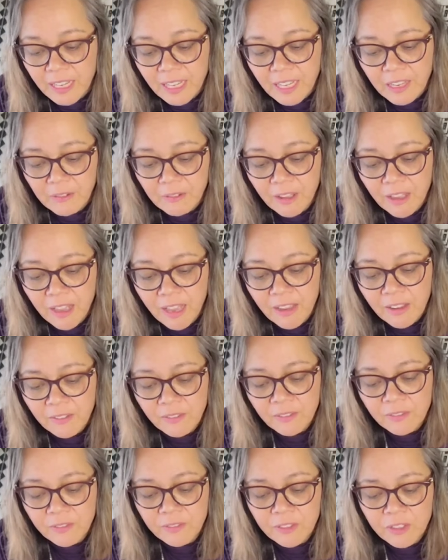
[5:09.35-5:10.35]
he will
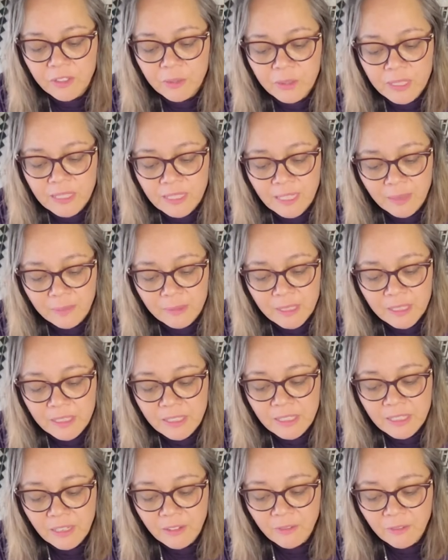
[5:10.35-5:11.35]
have to accept
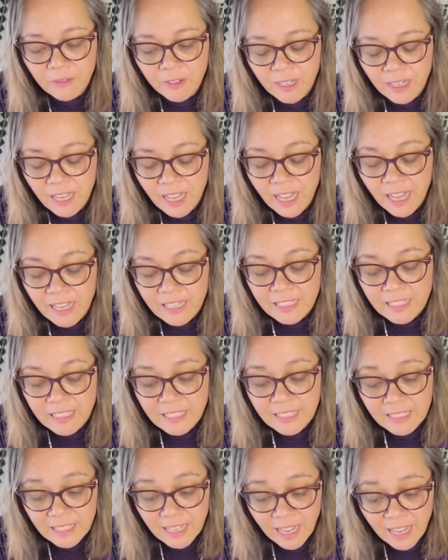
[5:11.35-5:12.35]
his suffering as
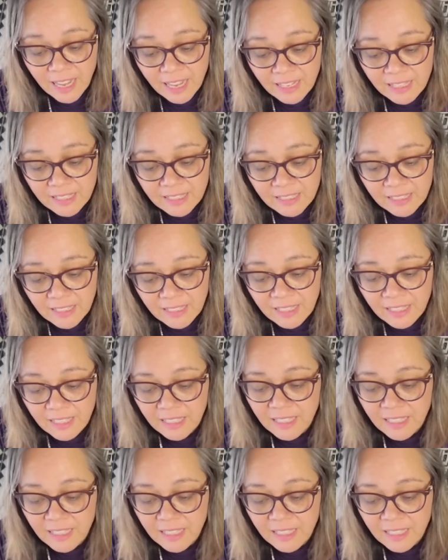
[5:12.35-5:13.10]
his task.